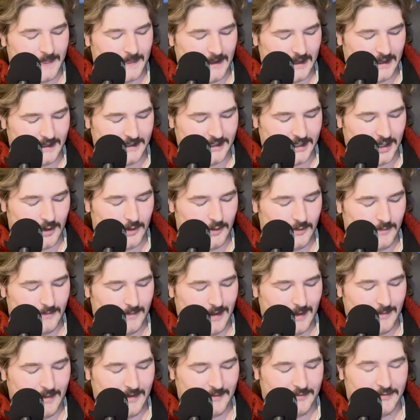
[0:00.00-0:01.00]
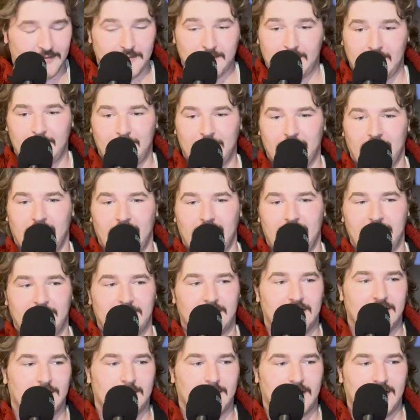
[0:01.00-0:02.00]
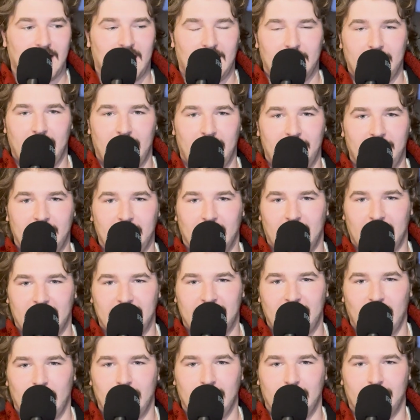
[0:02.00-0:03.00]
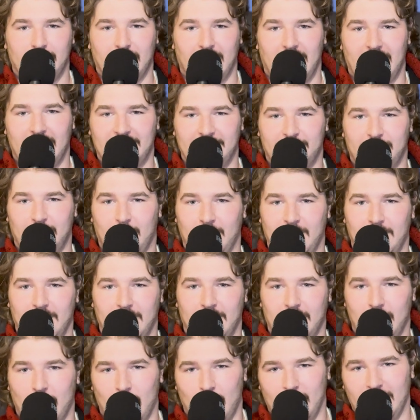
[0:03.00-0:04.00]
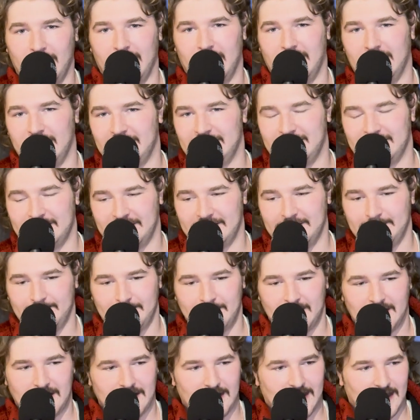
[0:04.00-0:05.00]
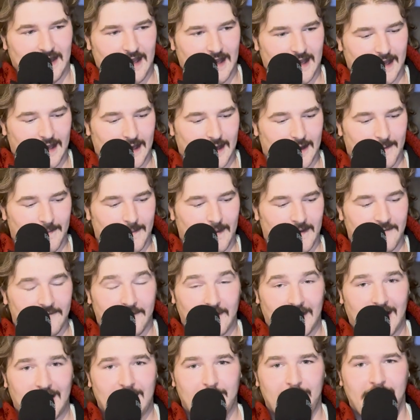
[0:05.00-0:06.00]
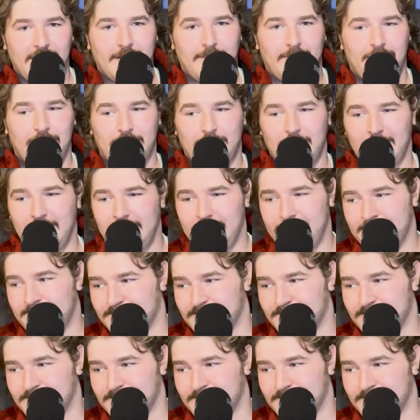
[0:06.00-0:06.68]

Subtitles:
maybe some people that are living at the minute, I feel like Tony Blair is probably on the naughty list. Vladimir Putin.